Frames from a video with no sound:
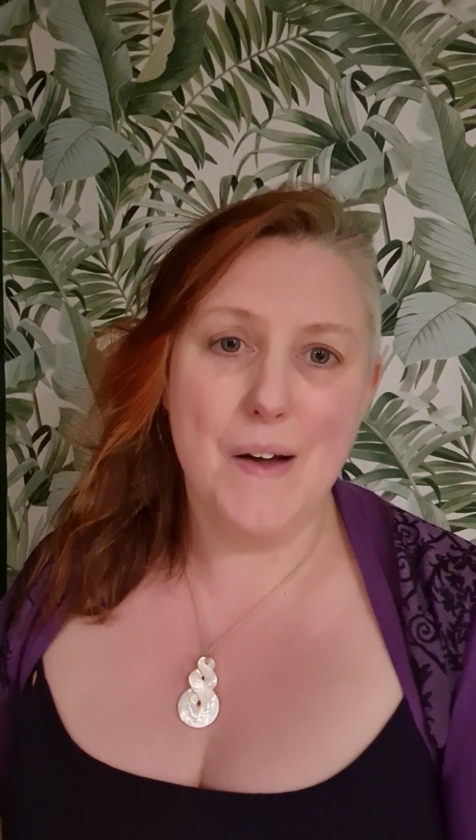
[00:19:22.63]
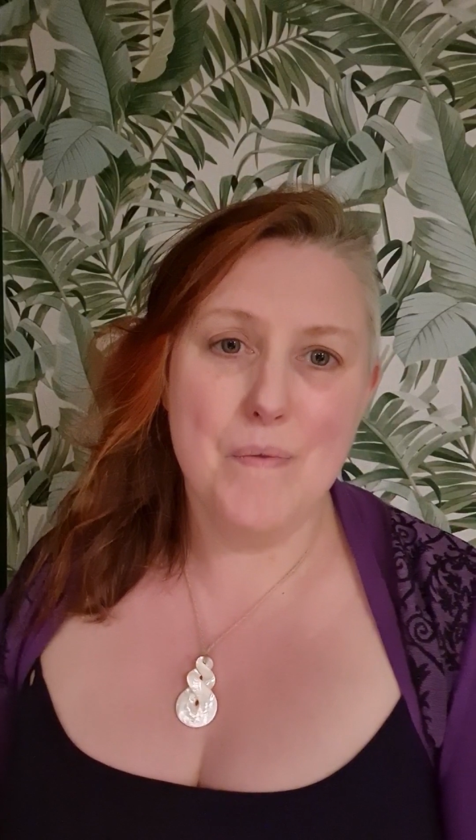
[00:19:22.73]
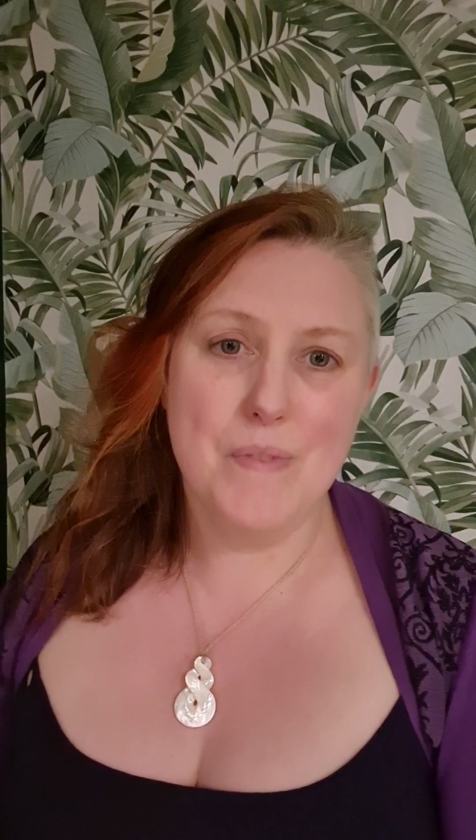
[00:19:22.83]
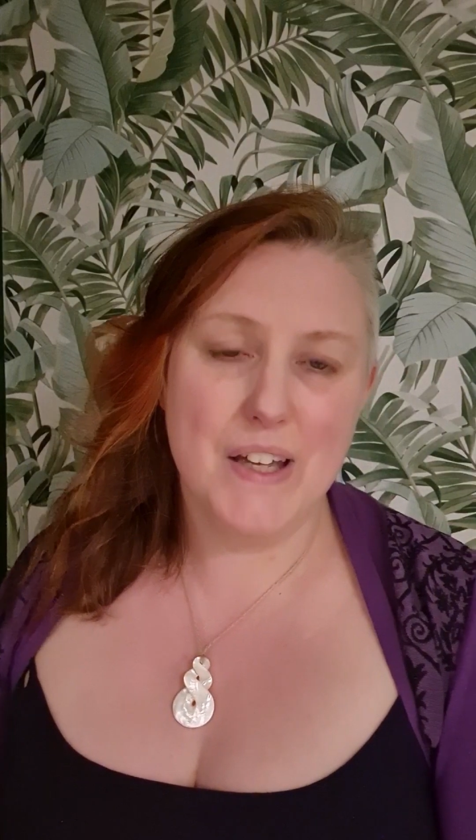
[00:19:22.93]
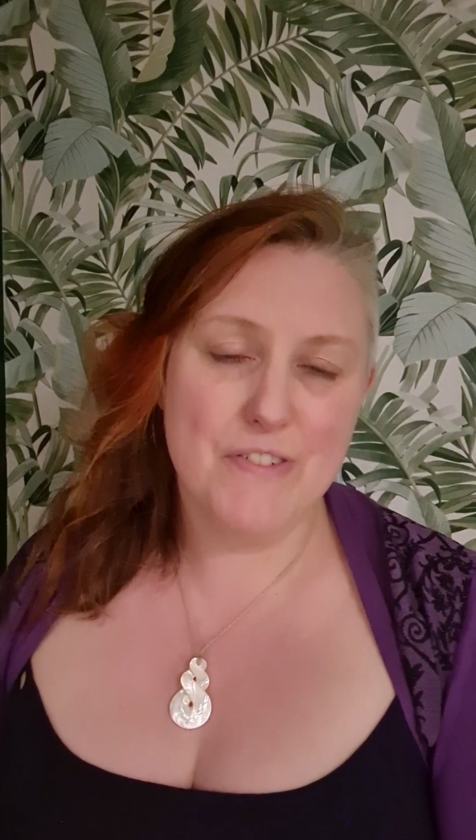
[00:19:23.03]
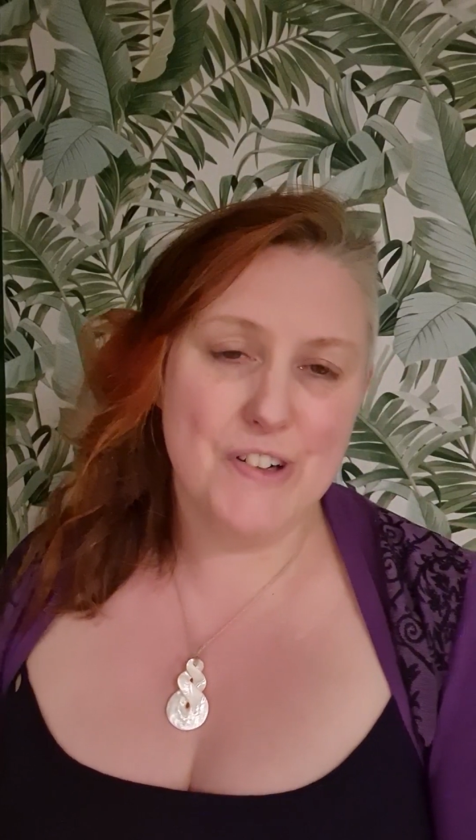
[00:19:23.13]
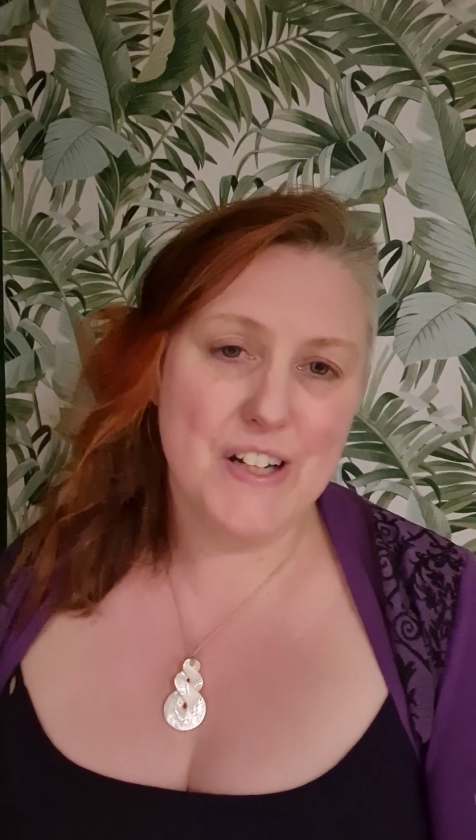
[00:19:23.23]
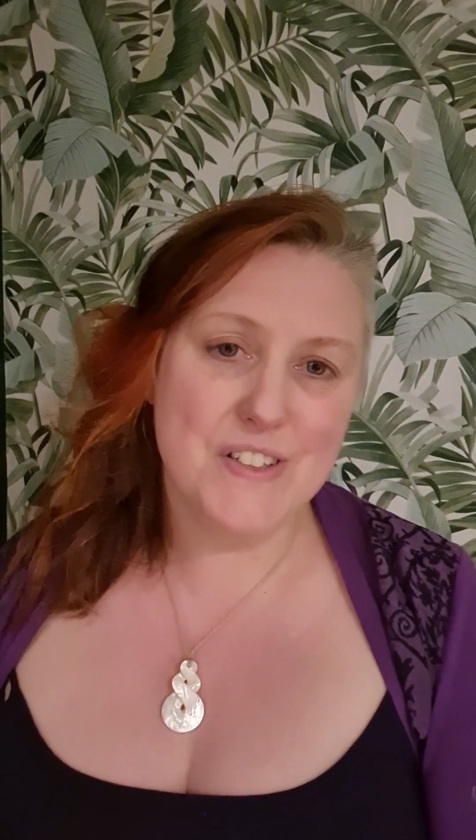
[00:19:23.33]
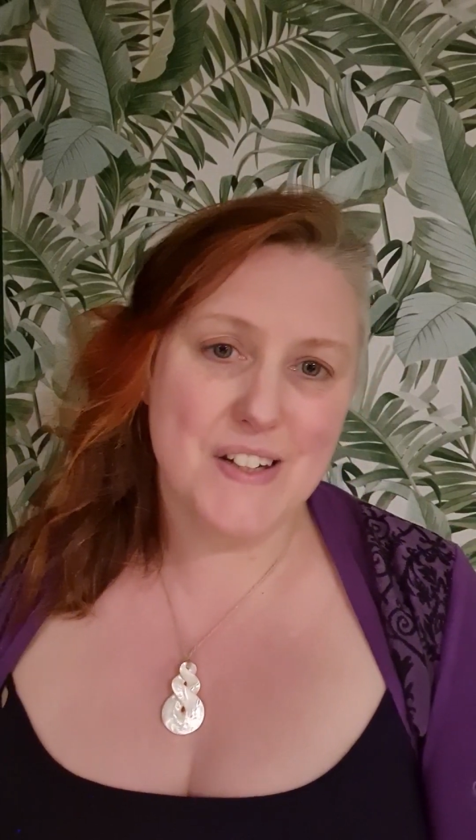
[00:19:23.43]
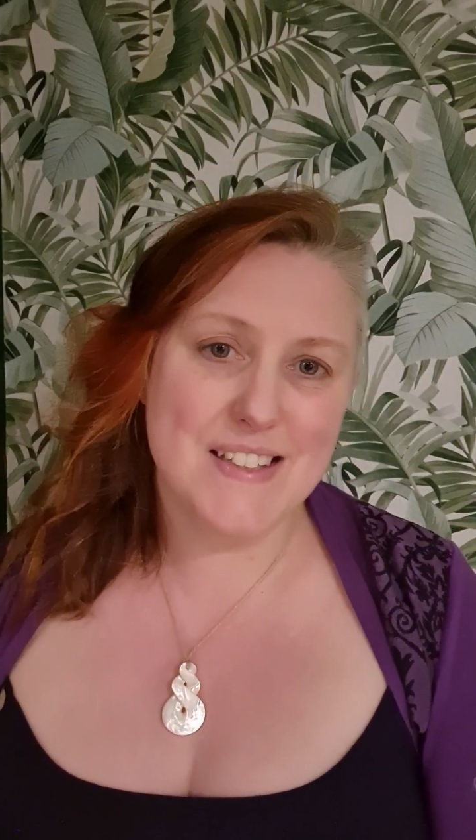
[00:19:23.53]
if you're
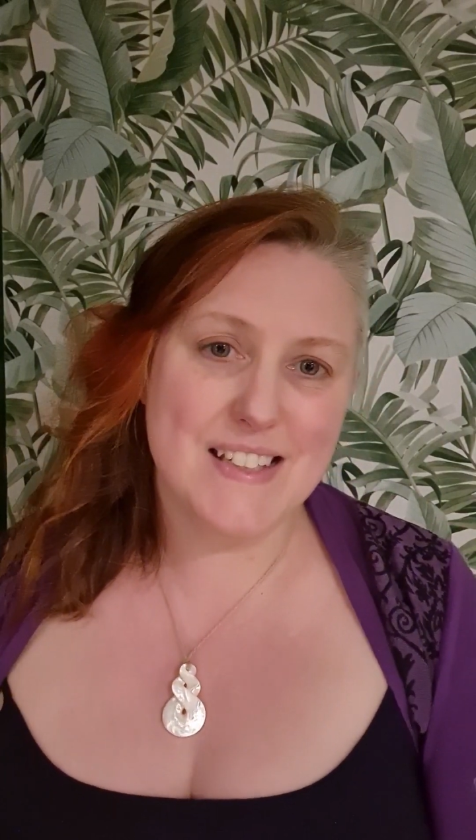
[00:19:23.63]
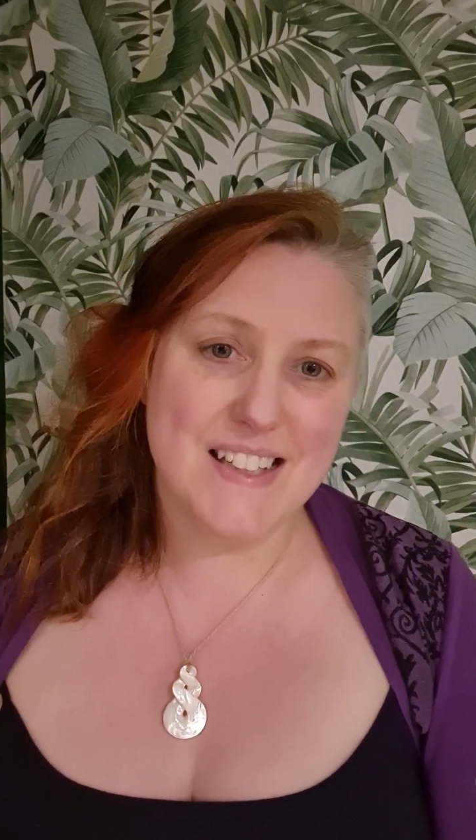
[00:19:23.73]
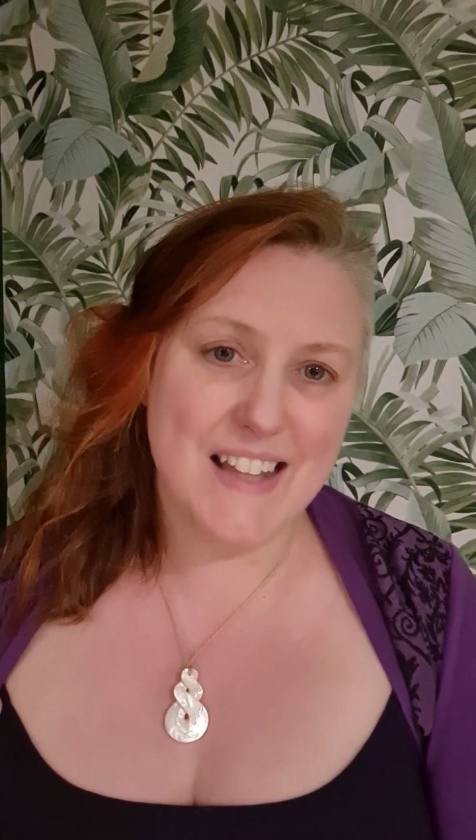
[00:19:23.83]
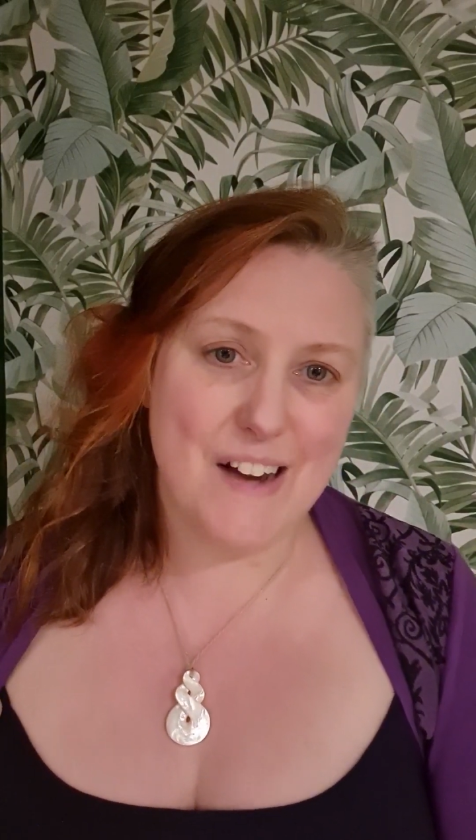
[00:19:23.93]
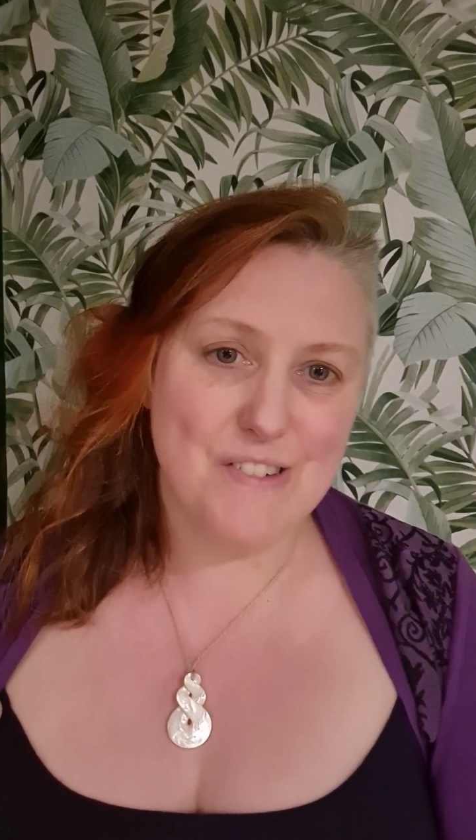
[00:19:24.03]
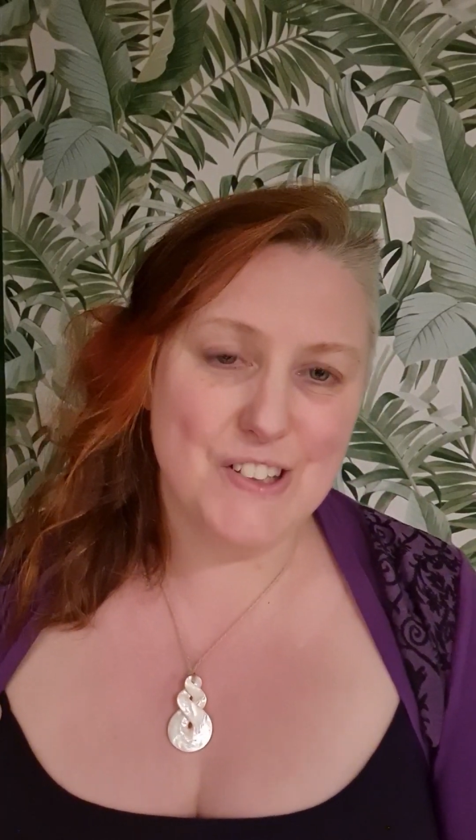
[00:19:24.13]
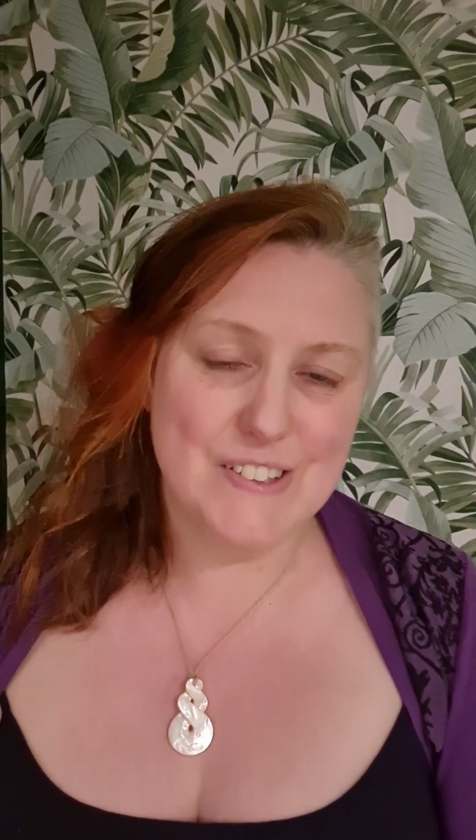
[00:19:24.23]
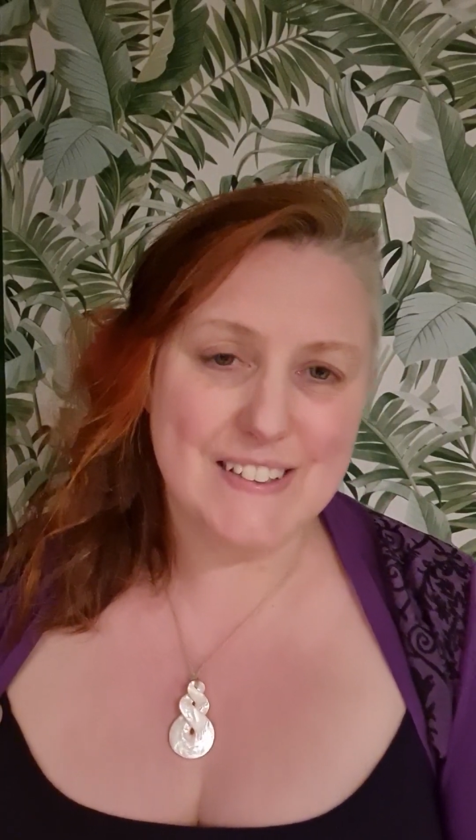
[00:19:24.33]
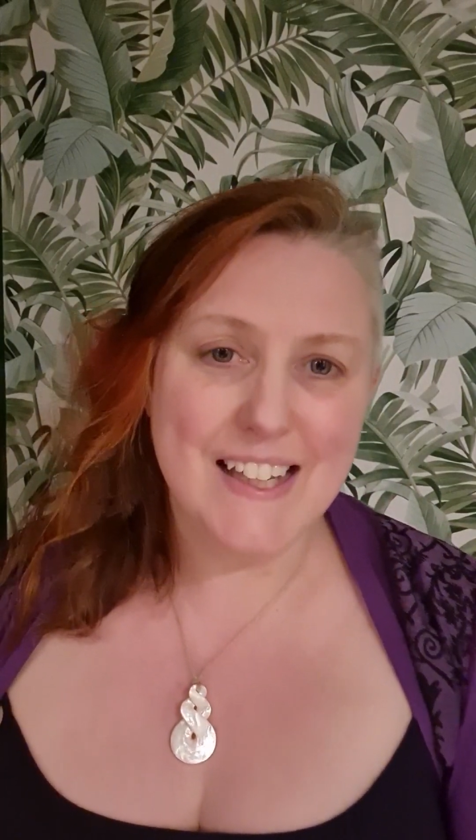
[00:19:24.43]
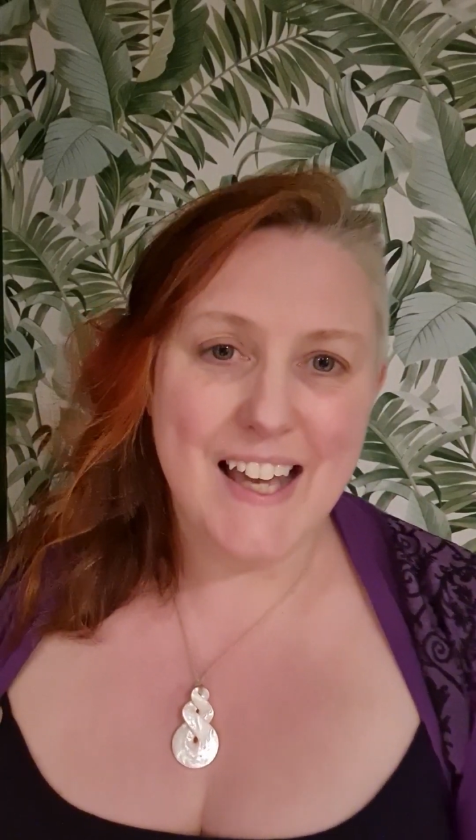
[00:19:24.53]
interested in that role,